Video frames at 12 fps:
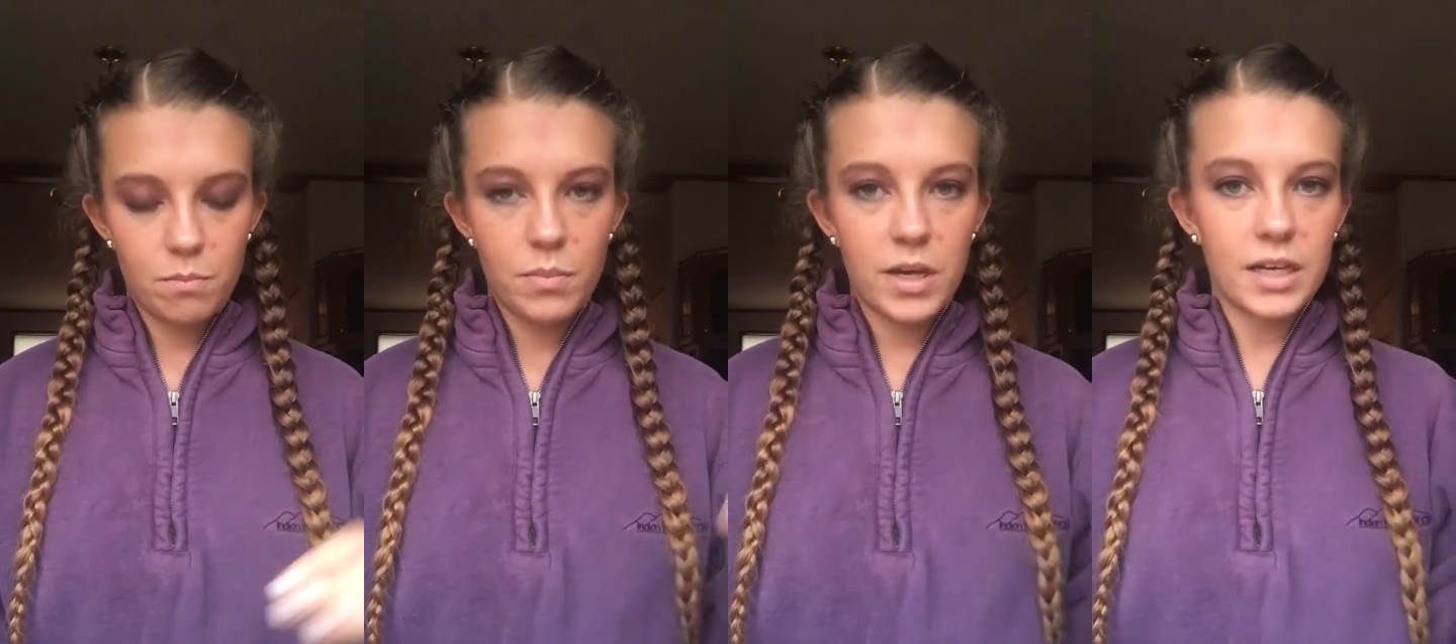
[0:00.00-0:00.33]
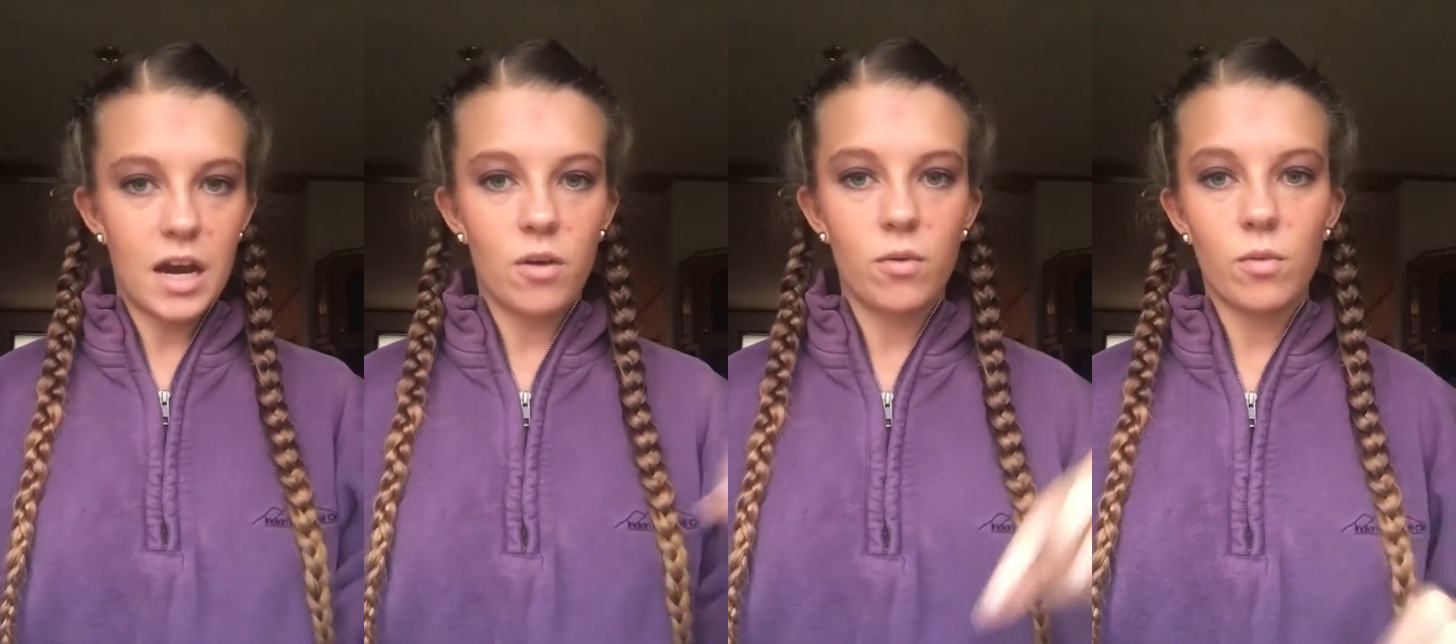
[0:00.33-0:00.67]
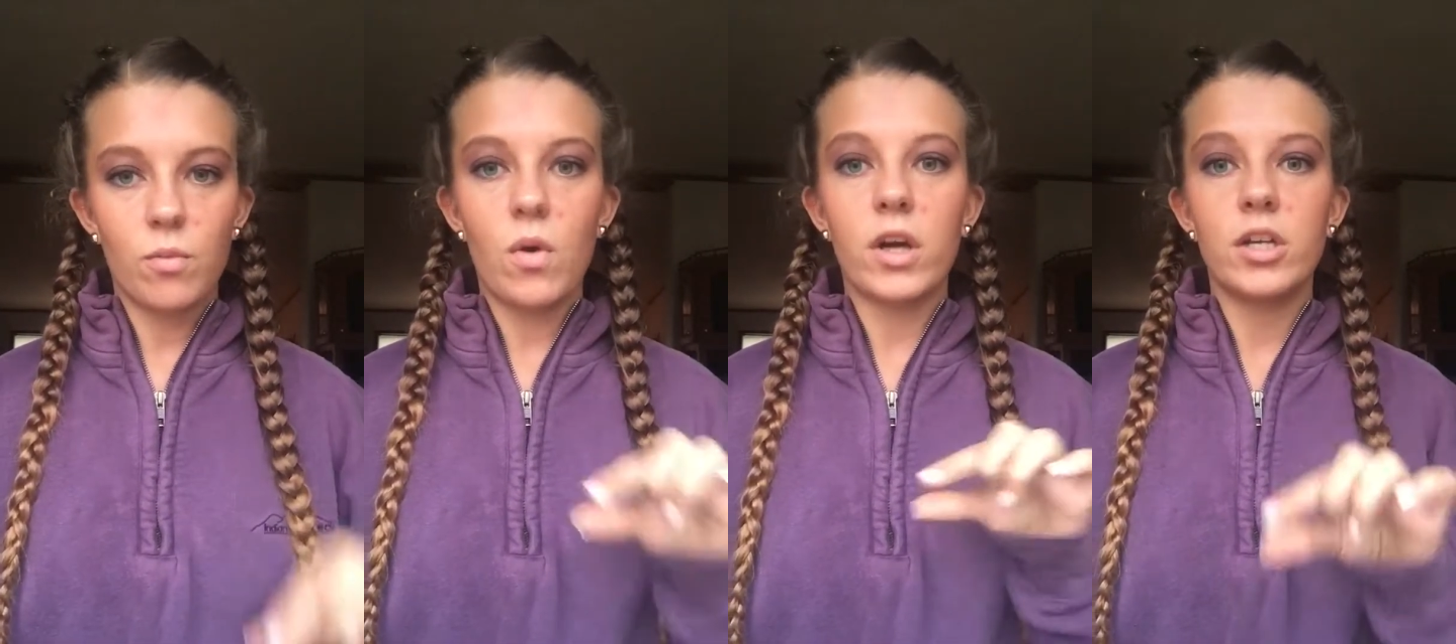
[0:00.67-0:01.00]
pick out
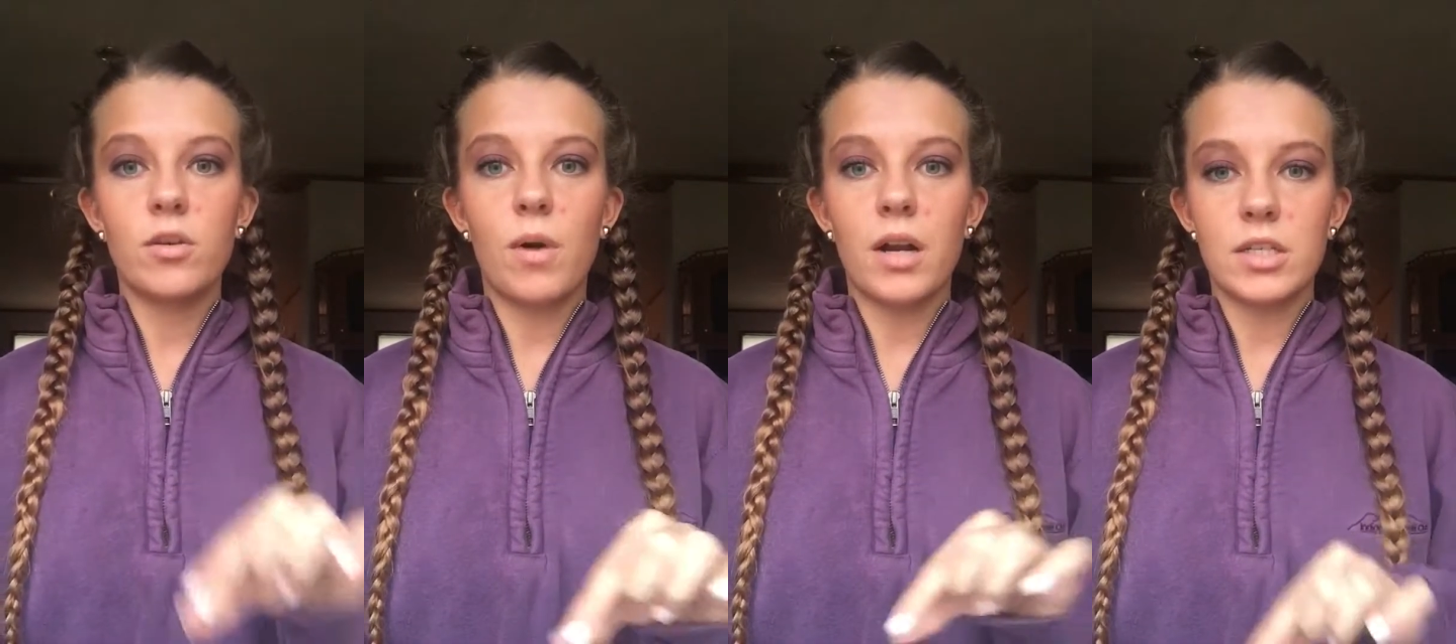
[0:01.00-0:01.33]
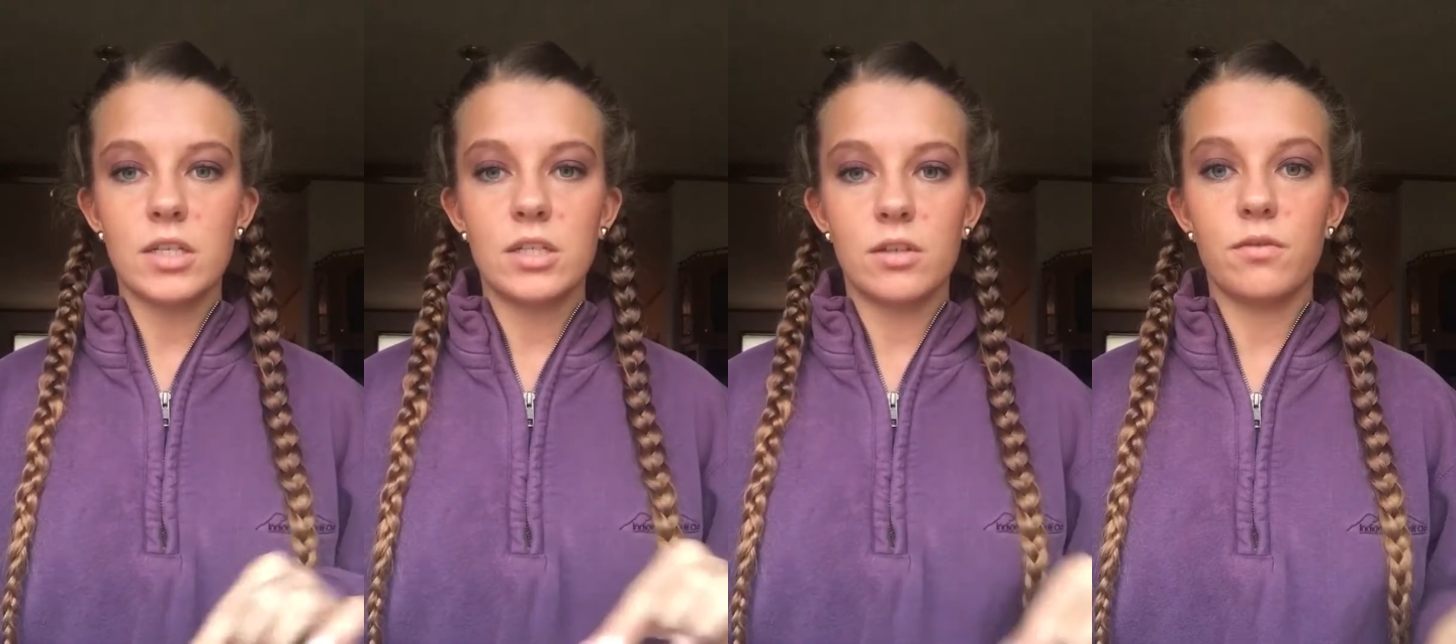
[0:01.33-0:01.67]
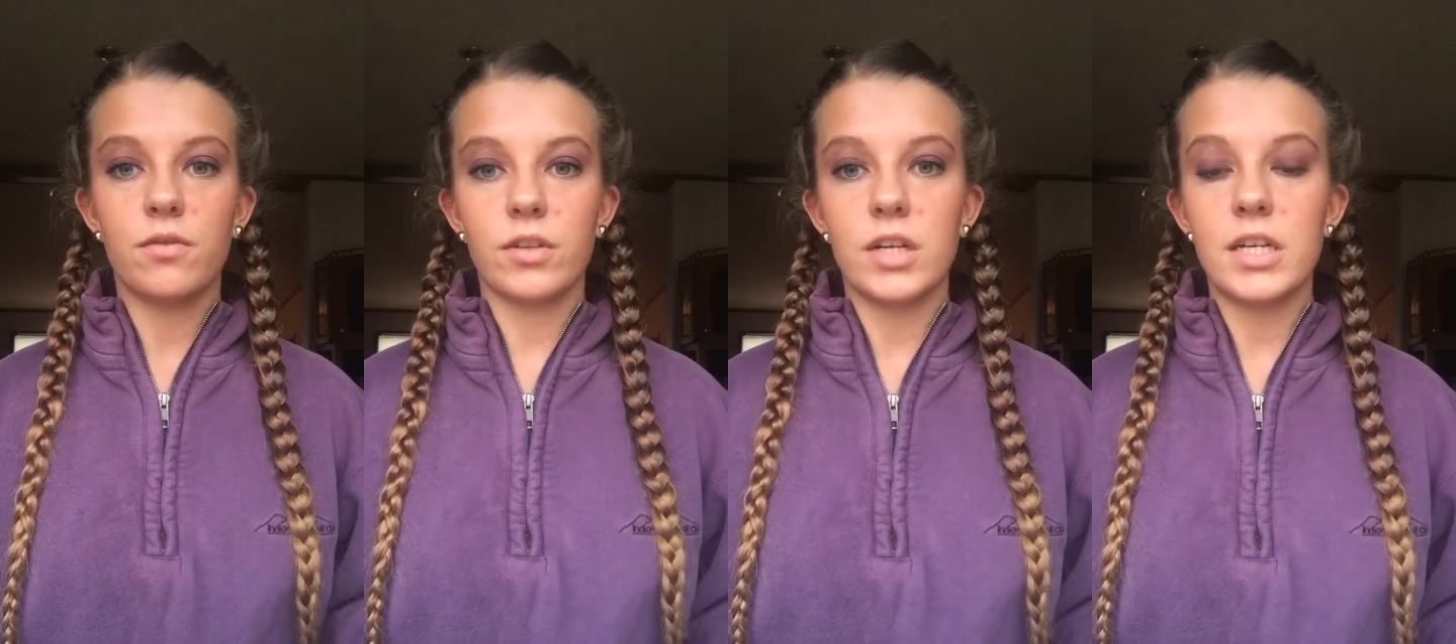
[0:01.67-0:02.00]
what you want to do
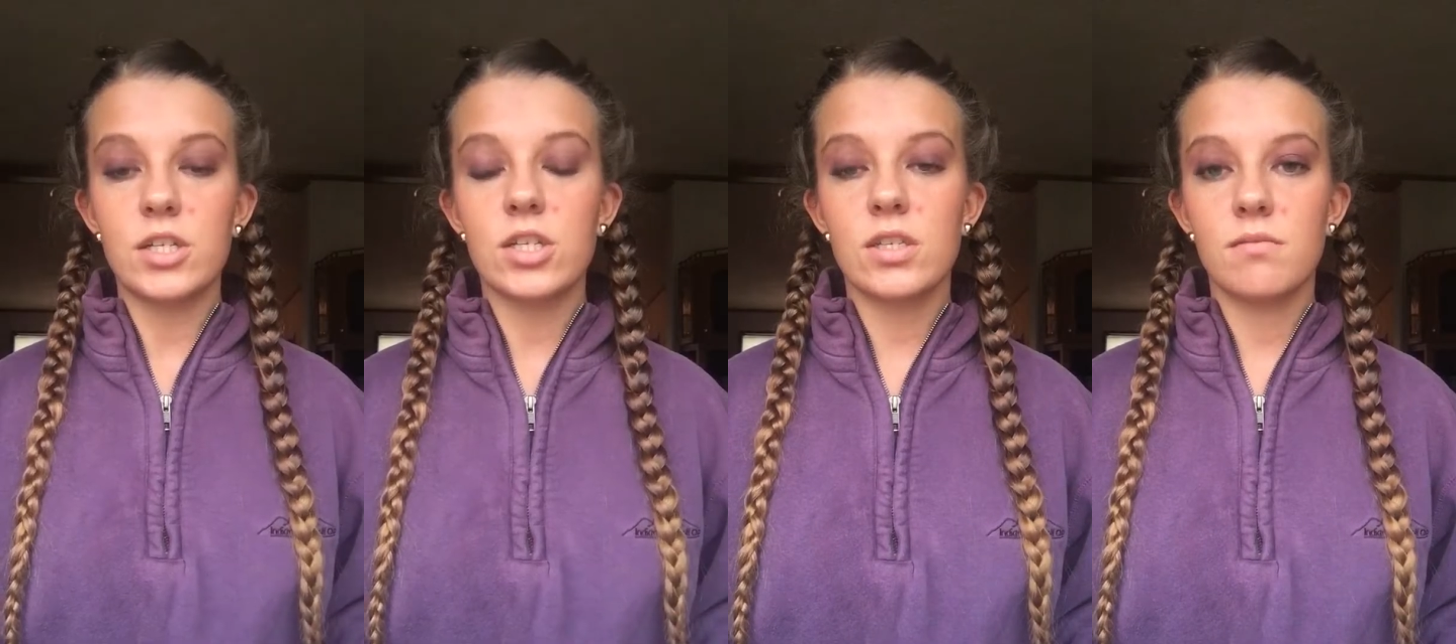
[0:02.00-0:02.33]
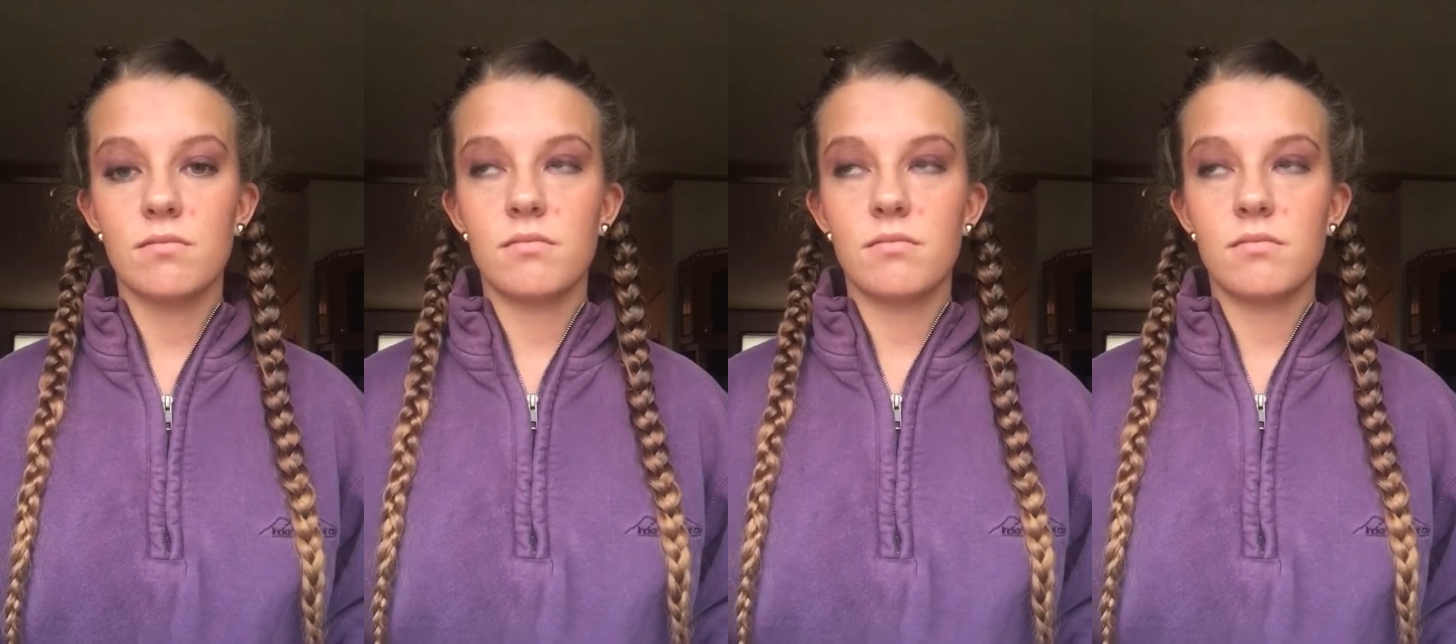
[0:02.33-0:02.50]
for each